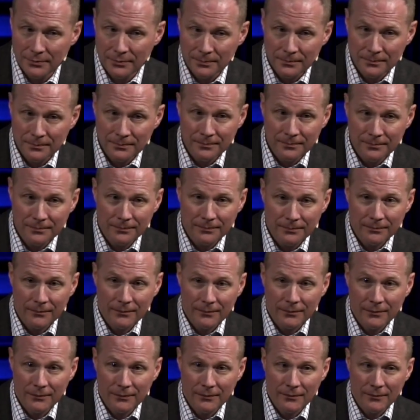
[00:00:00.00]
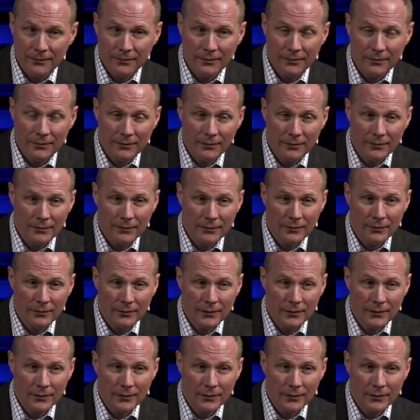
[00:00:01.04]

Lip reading: (silence)